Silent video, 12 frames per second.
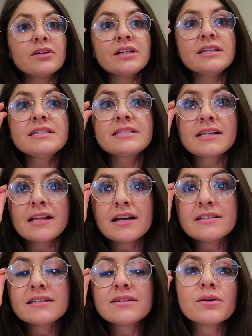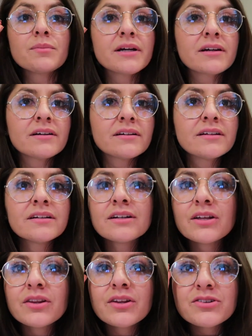Look at these glasses. Oh my God,
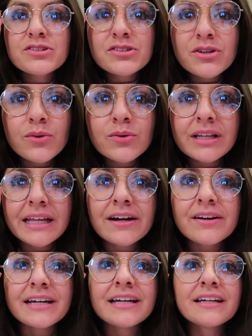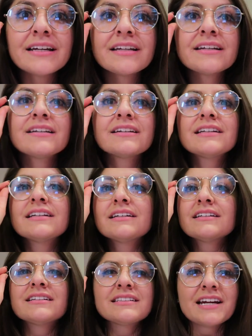they're so glary.
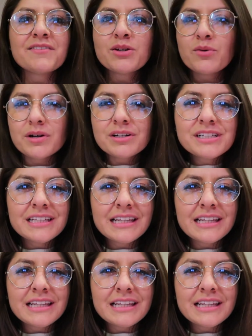Is that even a word,